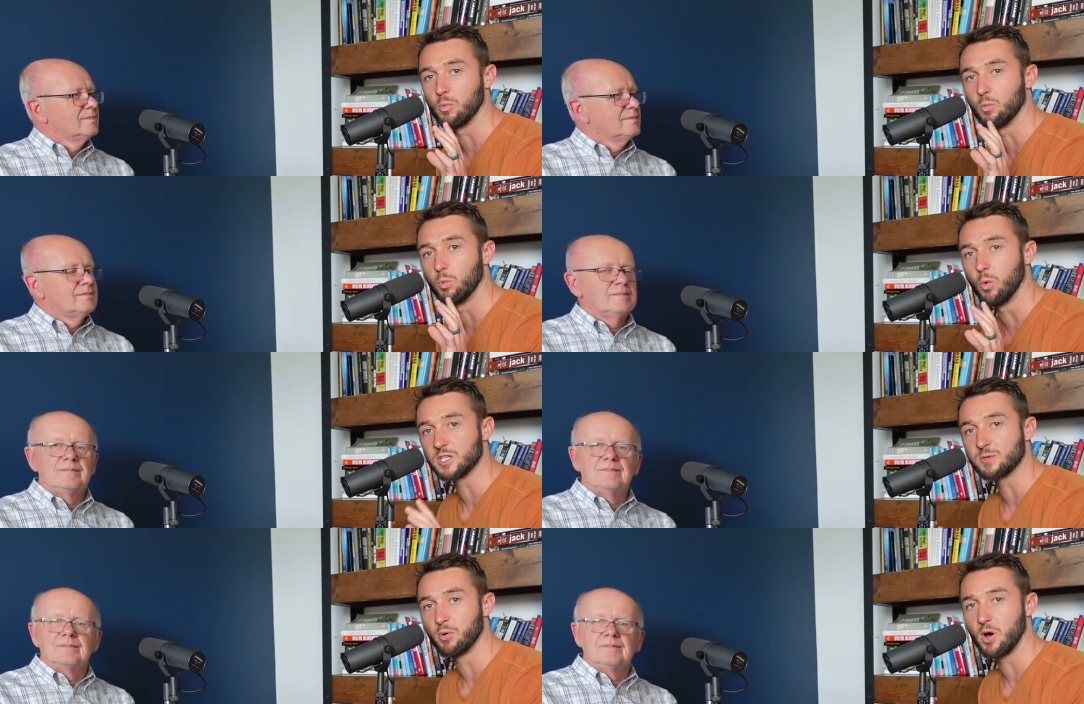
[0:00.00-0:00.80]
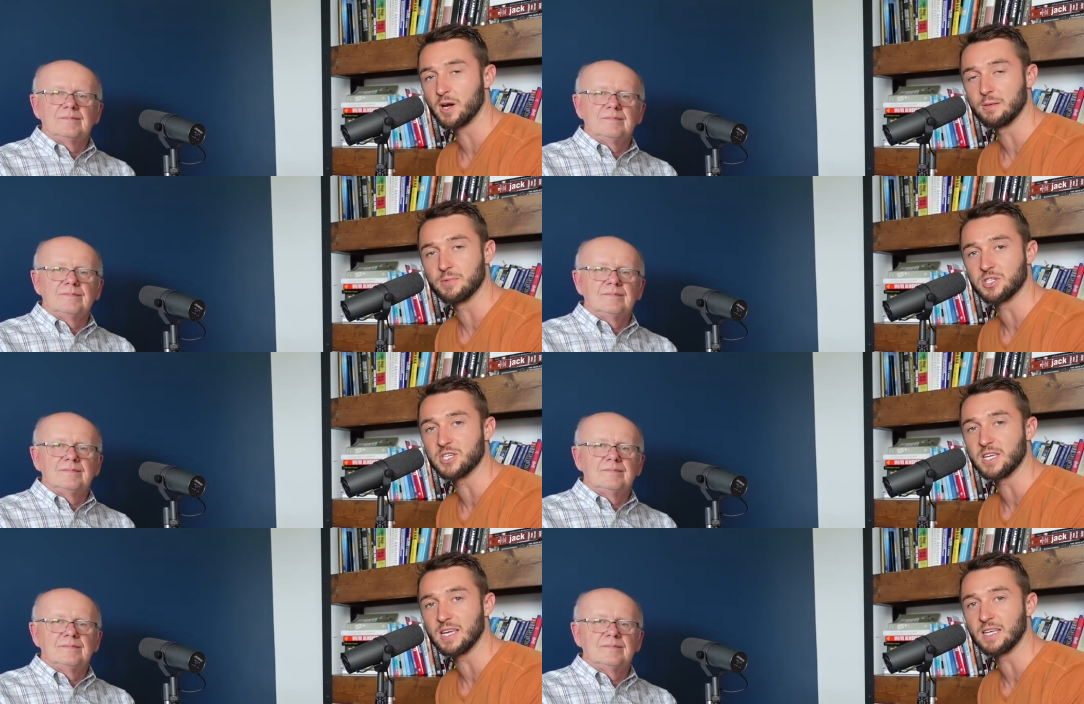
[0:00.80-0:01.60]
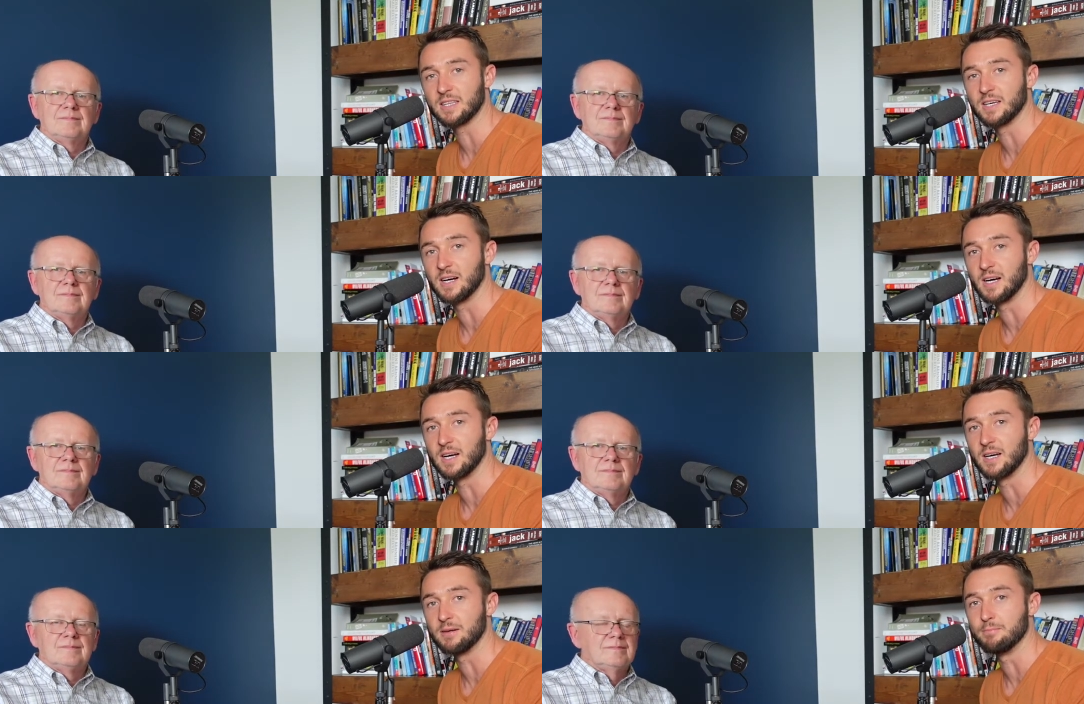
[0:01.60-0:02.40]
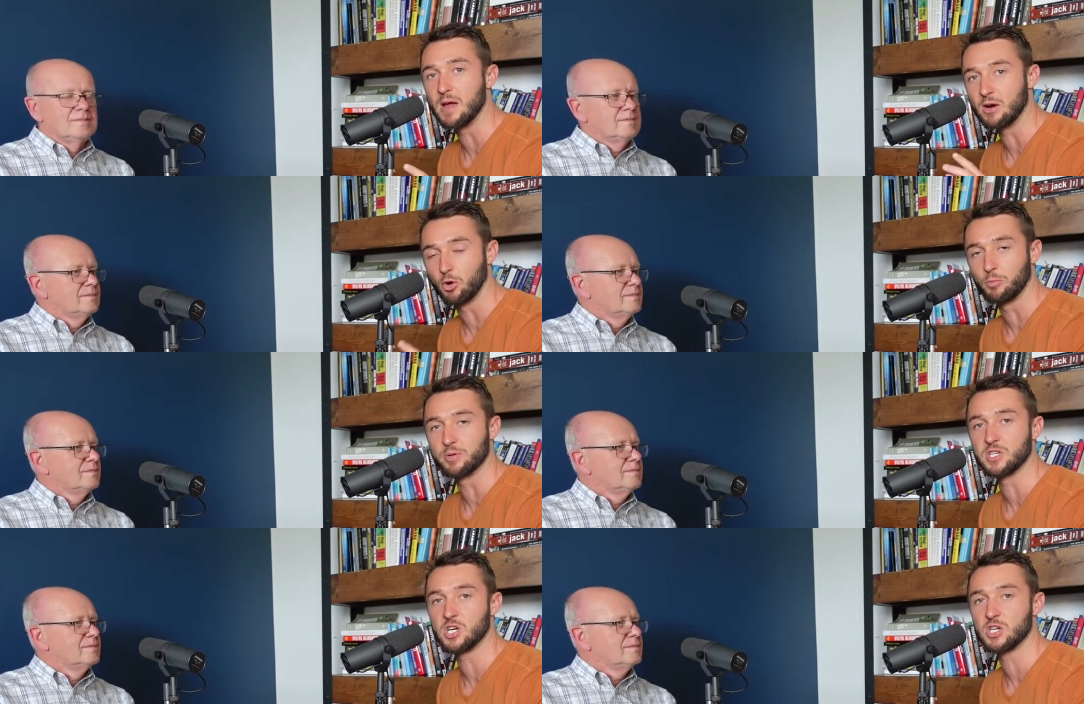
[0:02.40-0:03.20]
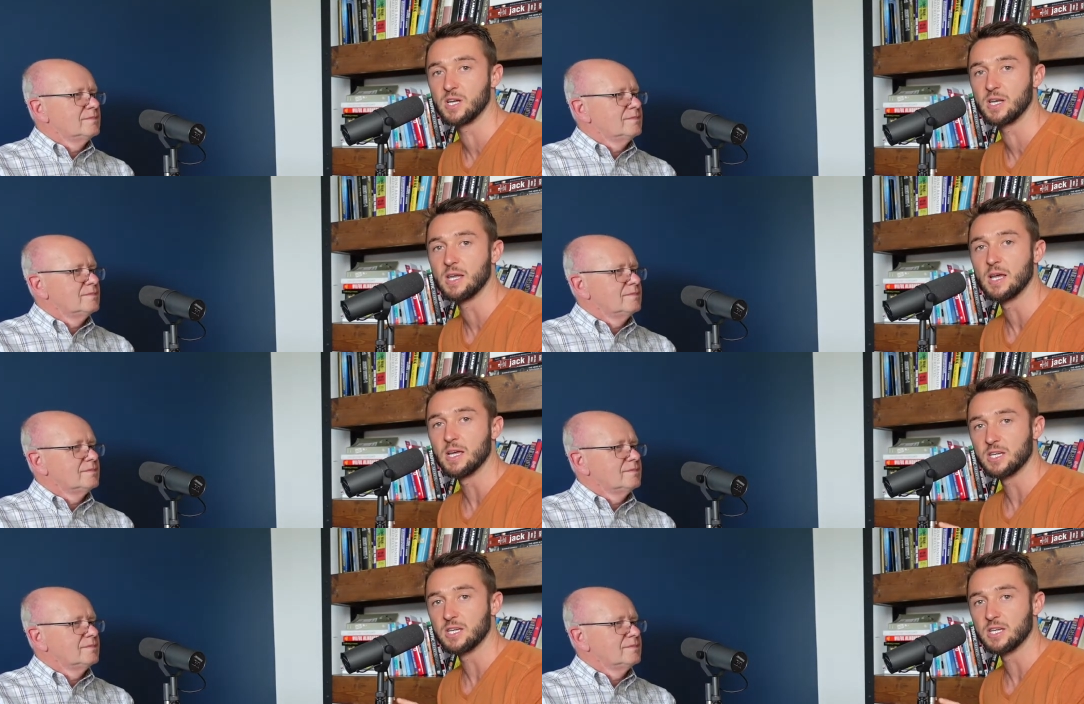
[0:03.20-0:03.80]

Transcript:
Speaker 1: what's brought him to seeking the mayoral position,